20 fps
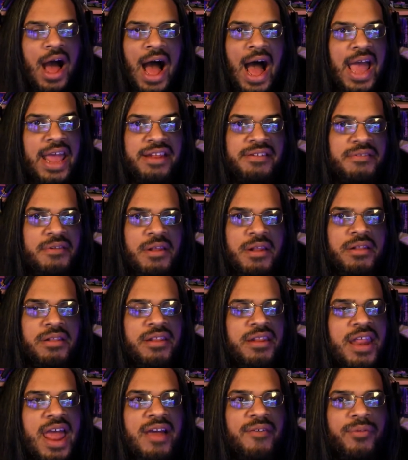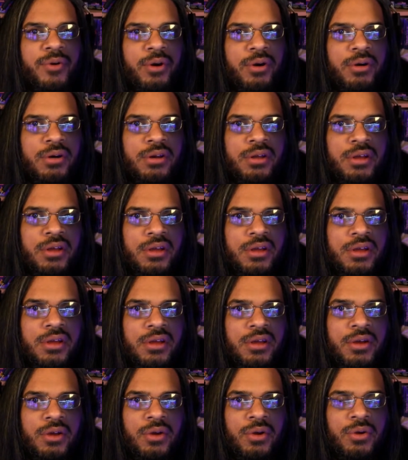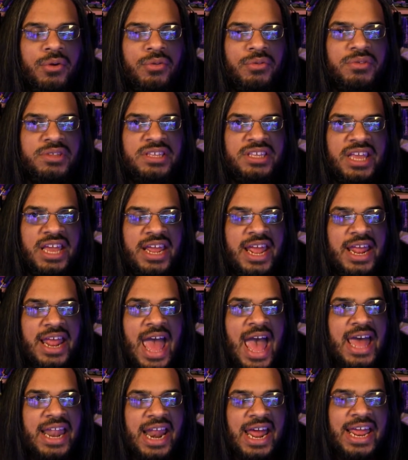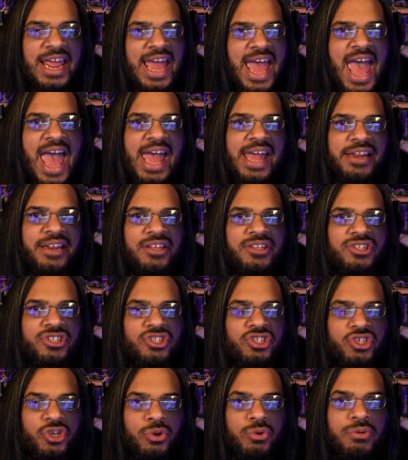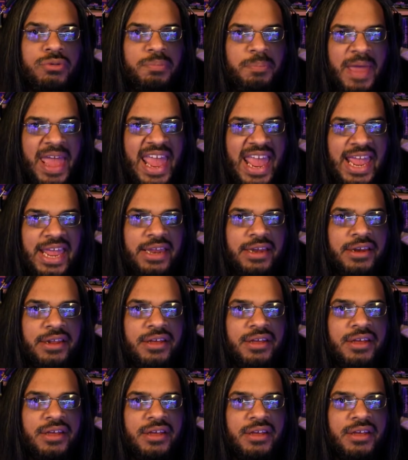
I never had tooth pain.